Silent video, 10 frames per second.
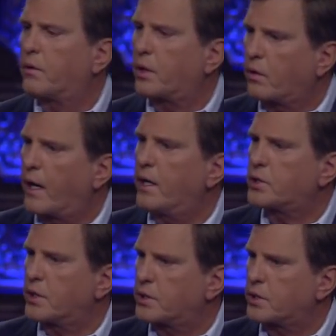The
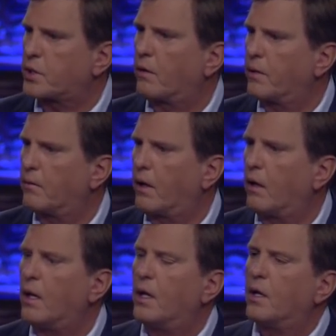greatest is the servant of
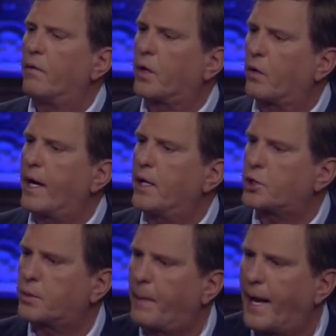all. The
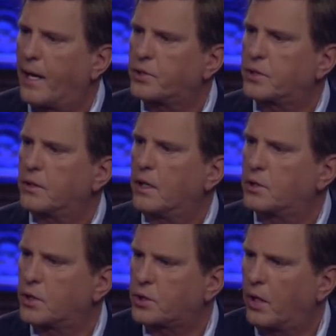greatest spouse
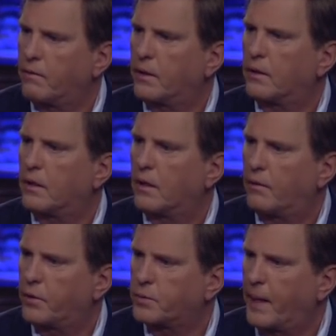is the servant
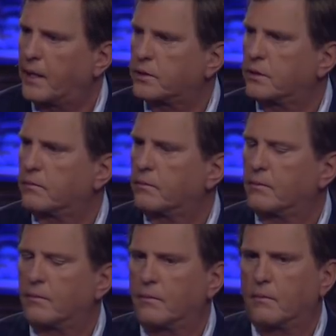of their spouse.
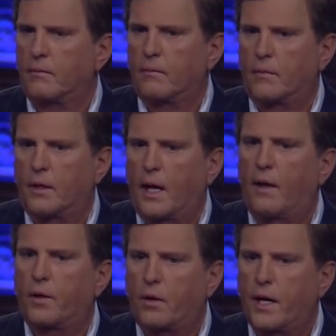
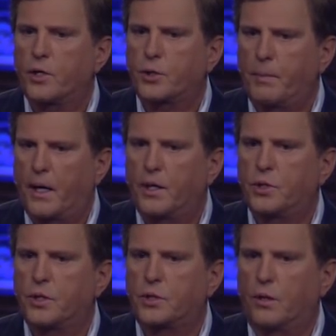And the greatest
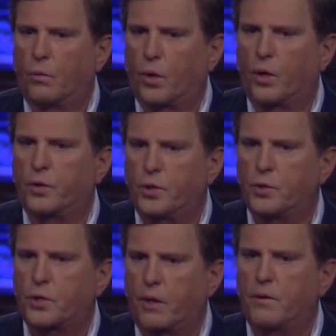marriages in the world are
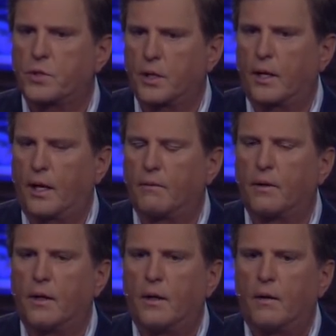two servants in love.
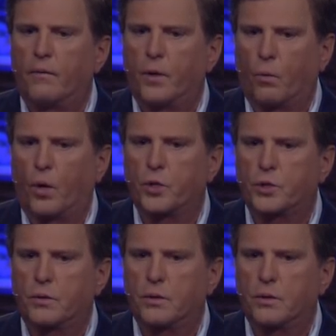The worst